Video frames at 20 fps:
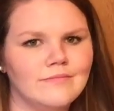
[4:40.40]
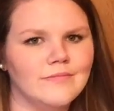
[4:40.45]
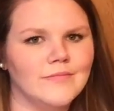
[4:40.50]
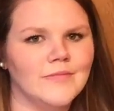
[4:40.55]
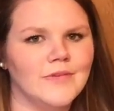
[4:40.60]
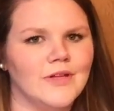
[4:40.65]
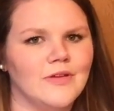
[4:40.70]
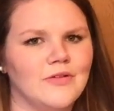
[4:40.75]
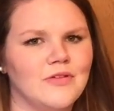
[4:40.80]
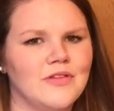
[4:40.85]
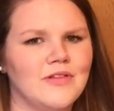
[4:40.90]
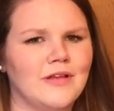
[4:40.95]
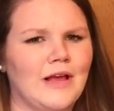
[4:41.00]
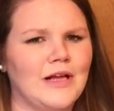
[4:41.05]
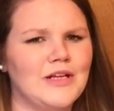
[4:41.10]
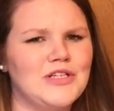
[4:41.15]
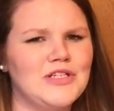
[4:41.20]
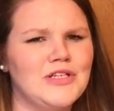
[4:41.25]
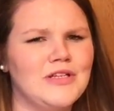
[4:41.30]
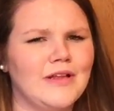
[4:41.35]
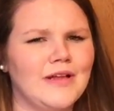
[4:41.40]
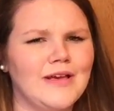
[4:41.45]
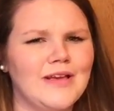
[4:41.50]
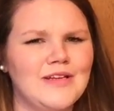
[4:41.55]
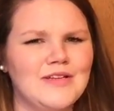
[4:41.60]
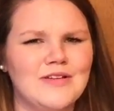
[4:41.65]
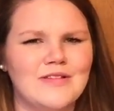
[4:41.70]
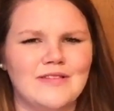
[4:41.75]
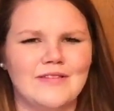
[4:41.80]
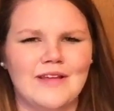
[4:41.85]
a little sketchy. Like he
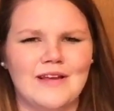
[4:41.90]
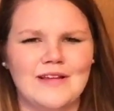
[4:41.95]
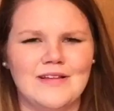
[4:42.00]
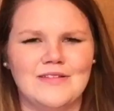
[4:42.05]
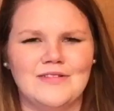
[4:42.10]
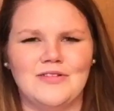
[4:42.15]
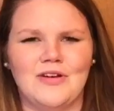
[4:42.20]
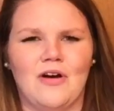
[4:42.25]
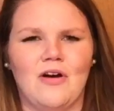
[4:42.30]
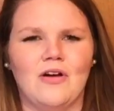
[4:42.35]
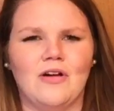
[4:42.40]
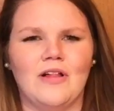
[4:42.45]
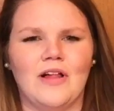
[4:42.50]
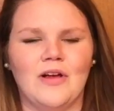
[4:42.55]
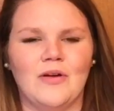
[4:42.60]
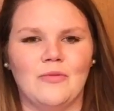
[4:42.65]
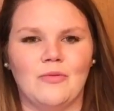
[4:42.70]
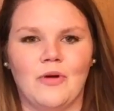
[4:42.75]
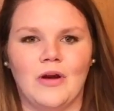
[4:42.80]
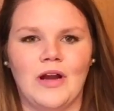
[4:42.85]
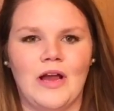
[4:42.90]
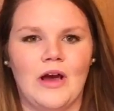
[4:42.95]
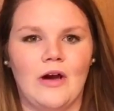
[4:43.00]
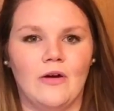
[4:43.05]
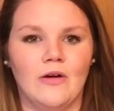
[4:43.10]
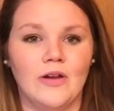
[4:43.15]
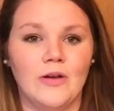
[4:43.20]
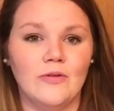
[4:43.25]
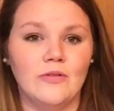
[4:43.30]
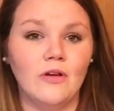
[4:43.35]
just let his dog like run out
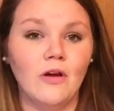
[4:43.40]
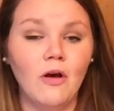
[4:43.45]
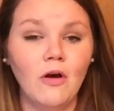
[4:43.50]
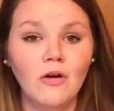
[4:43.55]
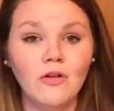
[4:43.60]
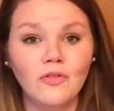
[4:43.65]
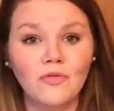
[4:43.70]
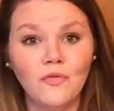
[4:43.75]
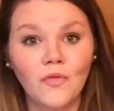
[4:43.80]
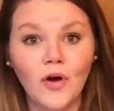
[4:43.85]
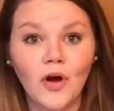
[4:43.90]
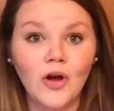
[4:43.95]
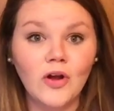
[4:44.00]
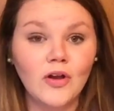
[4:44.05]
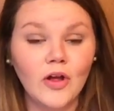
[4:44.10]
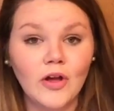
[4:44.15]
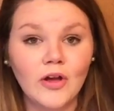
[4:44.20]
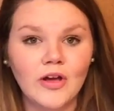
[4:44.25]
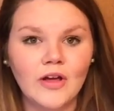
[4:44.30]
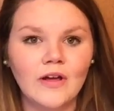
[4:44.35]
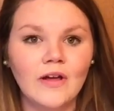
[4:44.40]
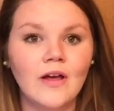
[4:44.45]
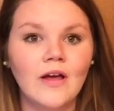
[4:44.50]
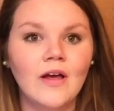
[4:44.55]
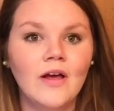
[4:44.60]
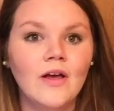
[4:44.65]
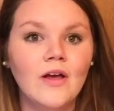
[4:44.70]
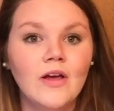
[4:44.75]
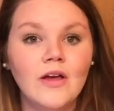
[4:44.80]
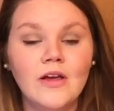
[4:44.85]
and he was like, oh, it's fine, like
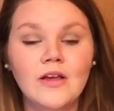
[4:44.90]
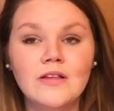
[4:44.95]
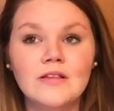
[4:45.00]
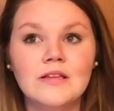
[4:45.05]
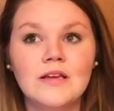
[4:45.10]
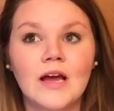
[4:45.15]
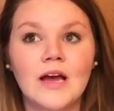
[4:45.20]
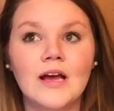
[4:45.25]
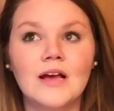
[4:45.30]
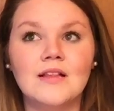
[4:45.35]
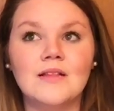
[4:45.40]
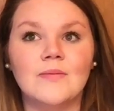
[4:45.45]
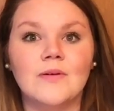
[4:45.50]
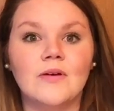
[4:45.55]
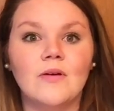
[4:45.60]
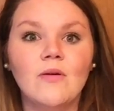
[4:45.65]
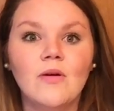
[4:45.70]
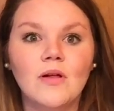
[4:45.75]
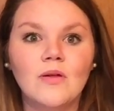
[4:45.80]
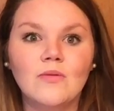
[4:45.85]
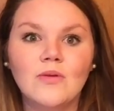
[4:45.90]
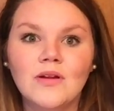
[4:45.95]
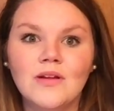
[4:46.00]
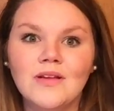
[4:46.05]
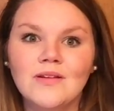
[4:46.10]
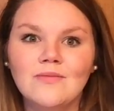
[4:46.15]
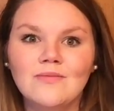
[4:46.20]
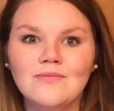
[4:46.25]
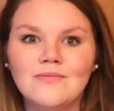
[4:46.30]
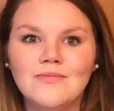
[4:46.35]
he's nice. I'm like, oh, well,
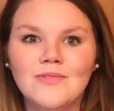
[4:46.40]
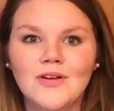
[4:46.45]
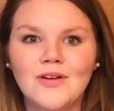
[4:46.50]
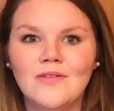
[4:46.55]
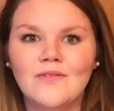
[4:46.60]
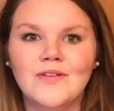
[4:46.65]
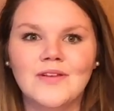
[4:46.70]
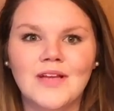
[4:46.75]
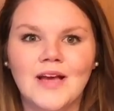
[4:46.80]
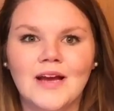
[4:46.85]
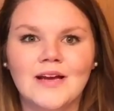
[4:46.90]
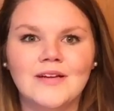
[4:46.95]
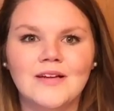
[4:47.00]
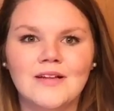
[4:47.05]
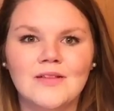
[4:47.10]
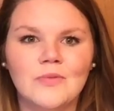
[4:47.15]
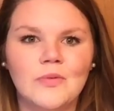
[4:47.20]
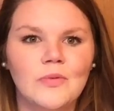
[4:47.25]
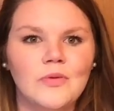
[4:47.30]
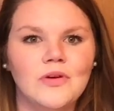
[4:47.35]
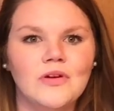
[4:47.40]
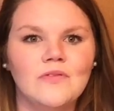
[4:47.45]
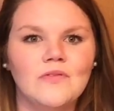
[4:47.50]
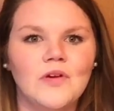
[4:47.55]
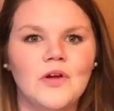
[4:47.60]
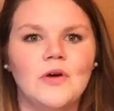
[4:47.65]
he could have attacked us. We wouldn't have